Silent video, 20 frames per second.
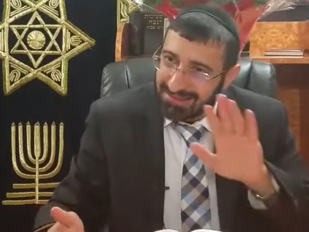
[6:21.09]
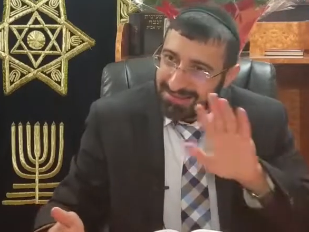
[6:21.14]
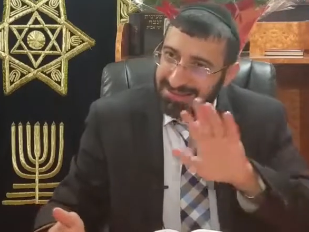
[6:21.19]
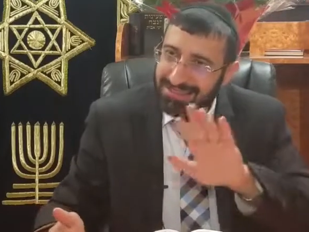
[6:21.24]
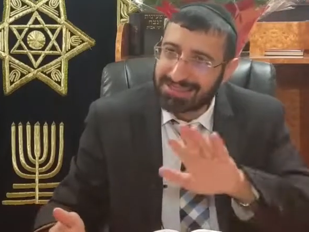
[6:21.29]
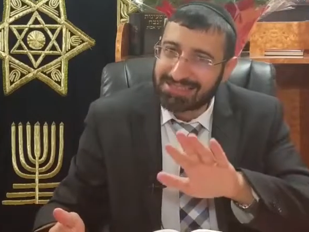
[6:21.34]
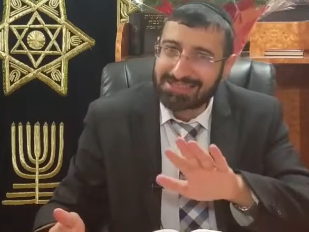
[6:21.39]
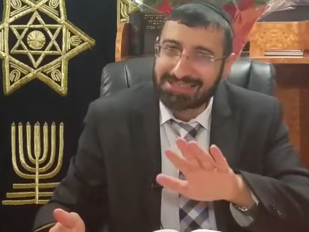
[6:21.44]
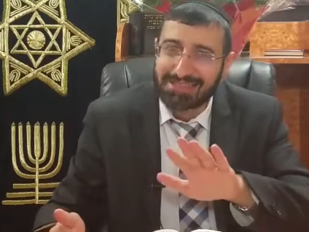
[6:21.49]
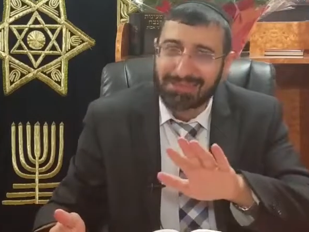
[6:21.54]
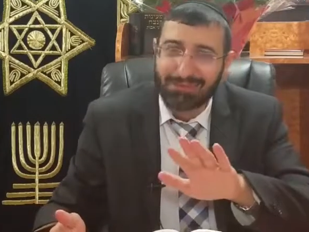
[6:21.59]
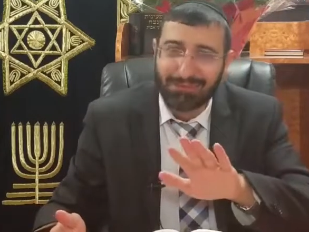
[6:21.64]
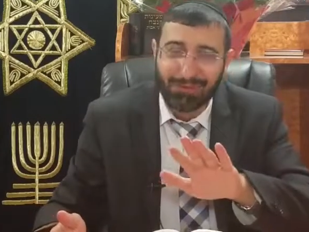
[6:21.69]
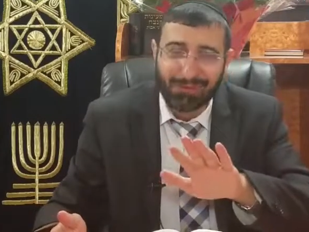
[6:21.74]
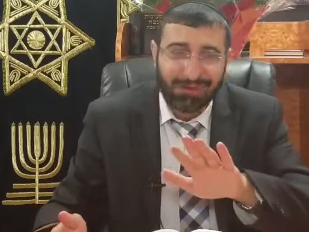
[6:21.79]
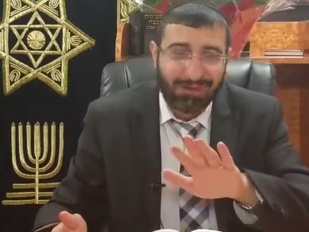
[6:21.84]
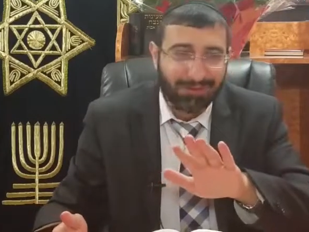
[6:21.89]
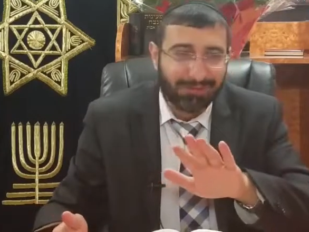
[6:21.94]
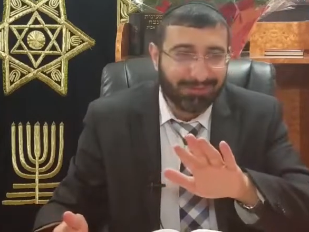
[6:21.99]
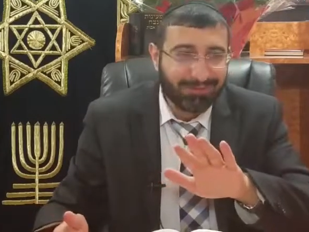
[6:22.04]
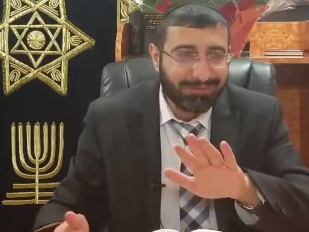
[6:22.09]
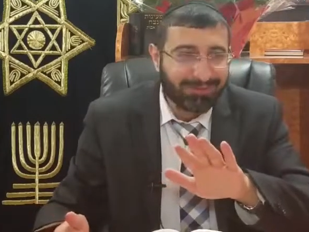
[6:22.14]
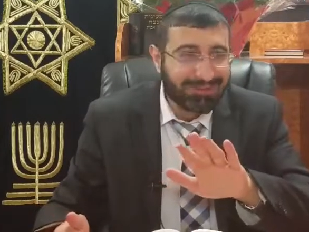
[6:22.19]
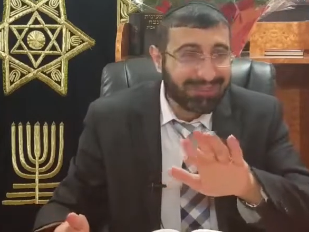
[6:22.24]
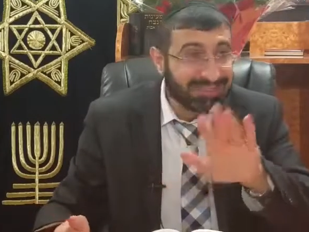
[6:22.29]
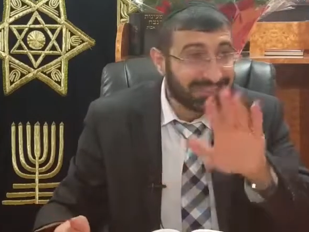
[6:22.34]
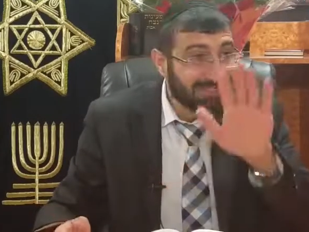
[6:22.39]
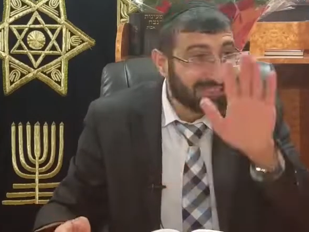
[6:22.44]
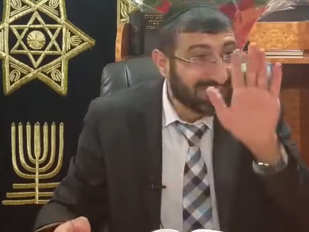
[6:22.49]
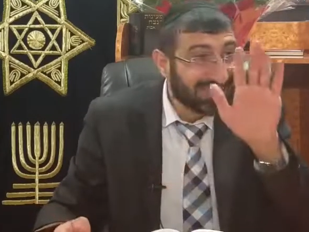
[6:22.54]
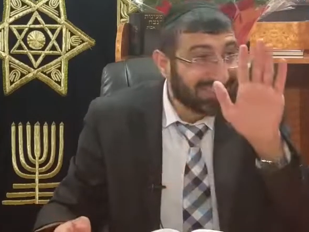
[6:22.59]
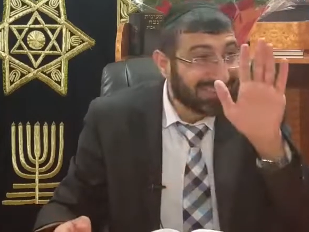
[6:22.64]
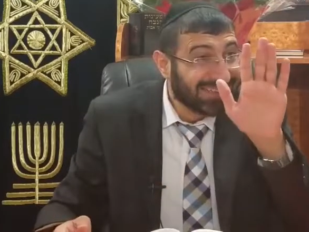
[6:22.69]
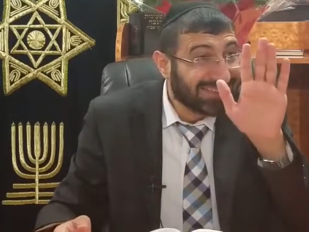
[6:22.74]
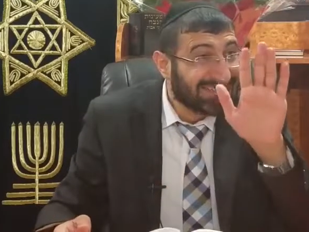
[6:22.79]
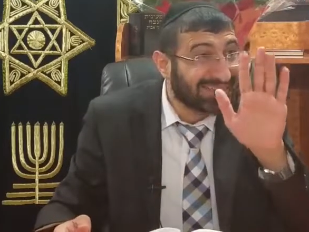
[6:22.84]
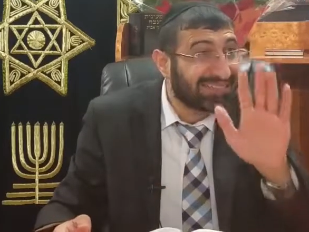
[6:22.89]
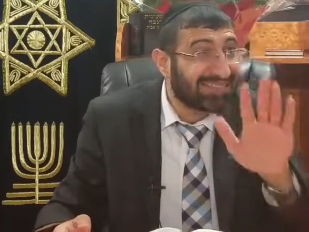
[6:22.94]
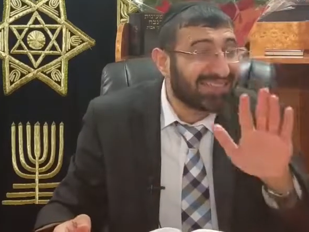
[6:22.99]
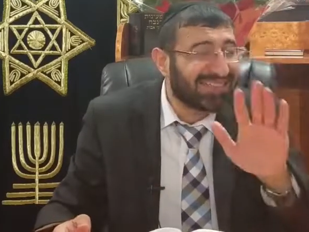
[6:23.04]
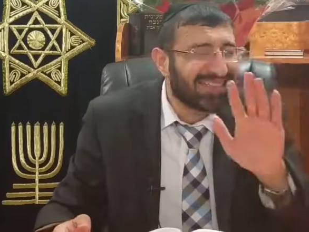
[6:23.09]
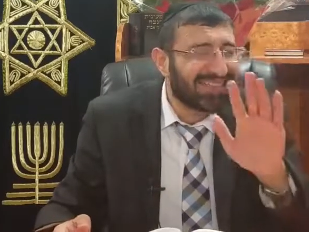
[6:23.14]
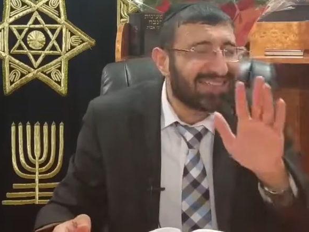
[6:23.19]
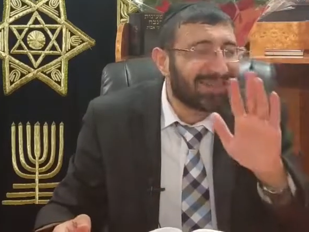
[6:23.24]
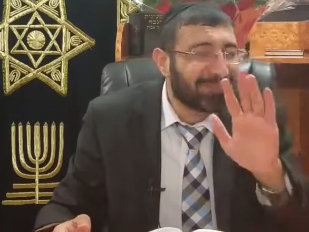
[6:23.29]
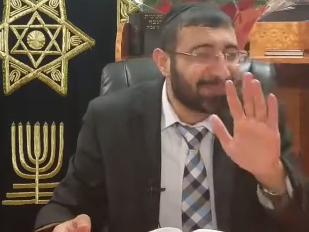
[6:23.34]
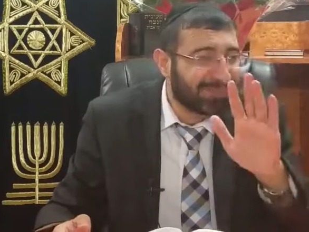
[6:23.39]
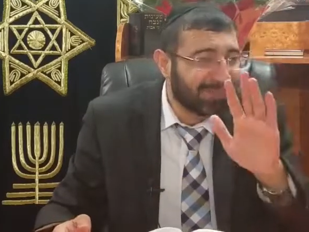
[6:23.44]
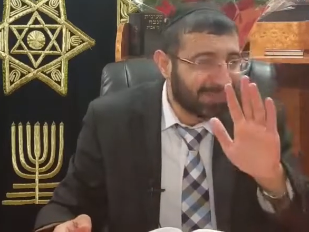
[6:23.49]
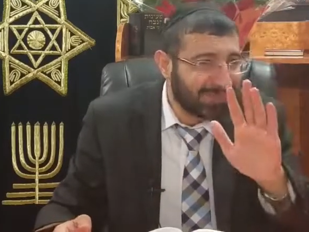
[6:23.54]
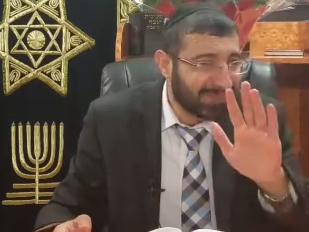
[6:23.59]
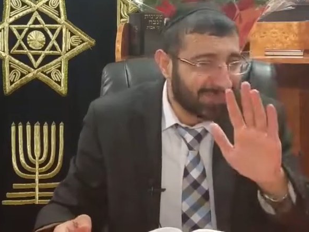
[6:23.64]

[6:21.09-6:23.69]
Let's see for now. There's something deep.